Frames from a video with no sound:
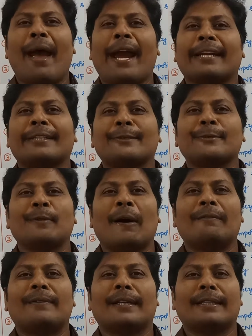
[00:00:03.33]
back to
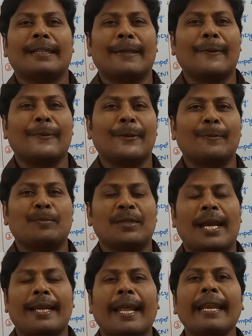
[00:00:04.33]
our YouTube
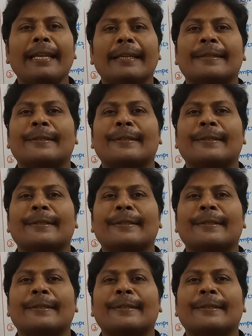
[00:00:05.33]
channel.